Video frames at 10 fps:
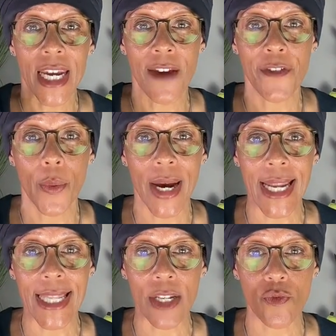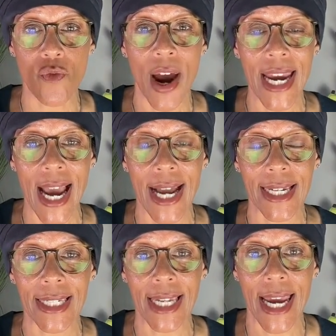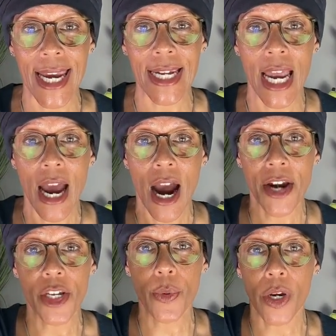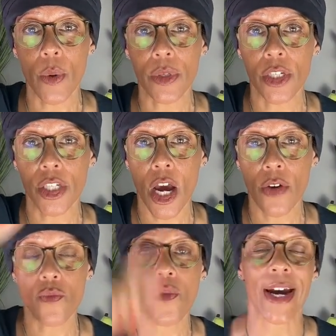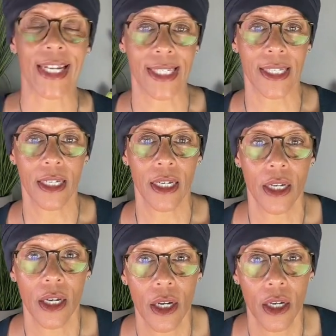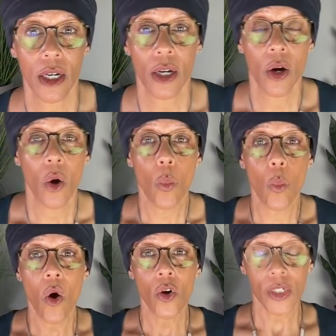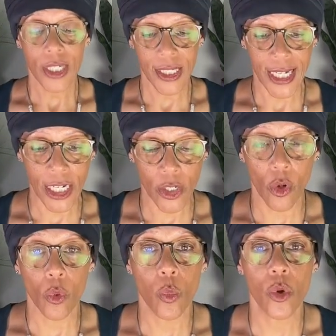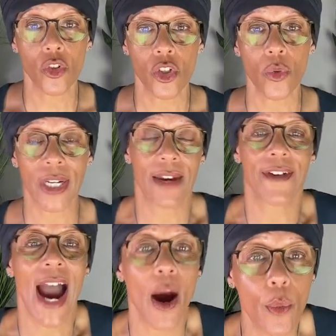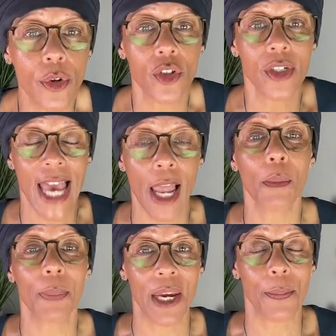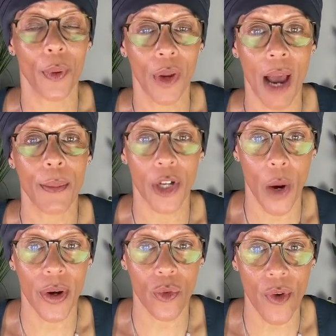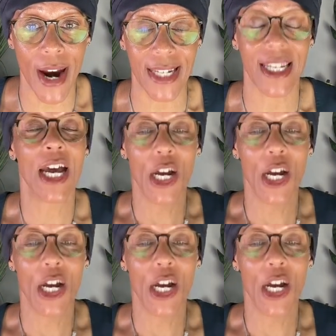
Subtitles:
If you were in this right-hand lane and you were going to turn right, what signal would you give? How would you tell people I'm going right?